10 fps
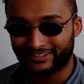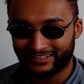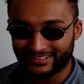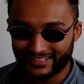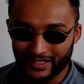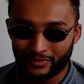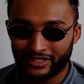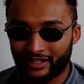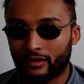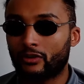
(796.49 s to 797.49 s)
You see that one
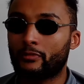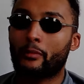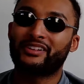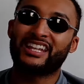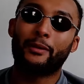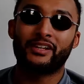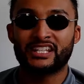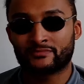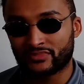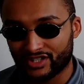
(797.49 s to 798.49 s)
there? Oh, my
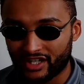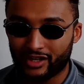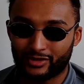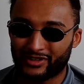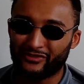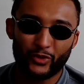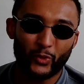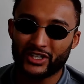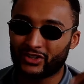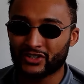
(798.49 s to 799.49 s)
metabolism's slow. They've
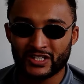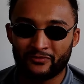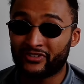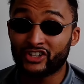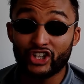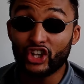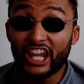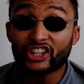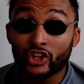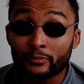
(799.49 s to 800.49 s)
always got something.
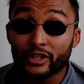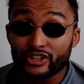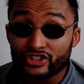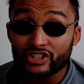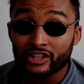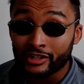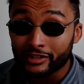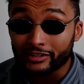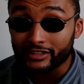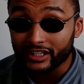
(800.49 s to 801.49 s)
Eat too much.
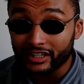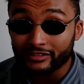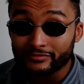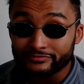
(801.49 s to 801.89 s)
Yeah?